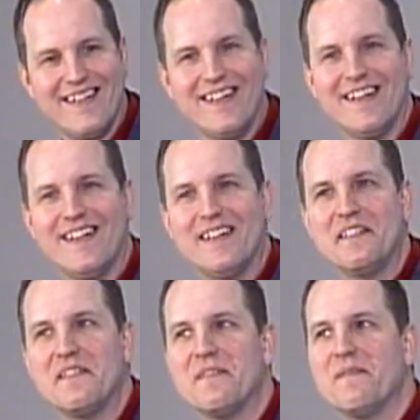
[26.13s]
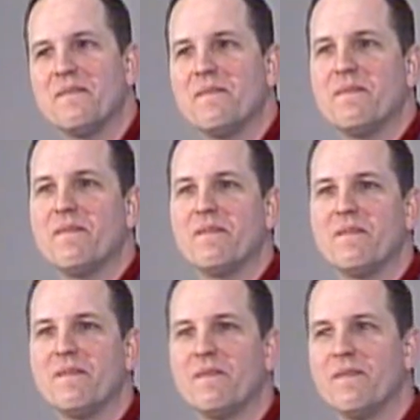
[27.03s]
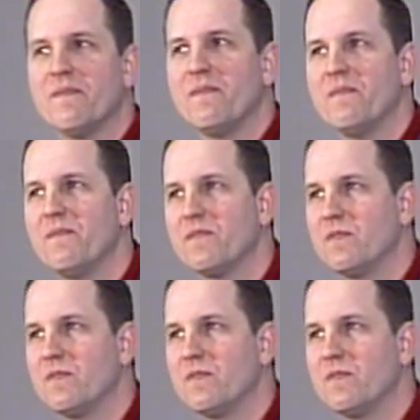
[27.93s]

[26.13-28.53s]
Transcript: Nobody speaks.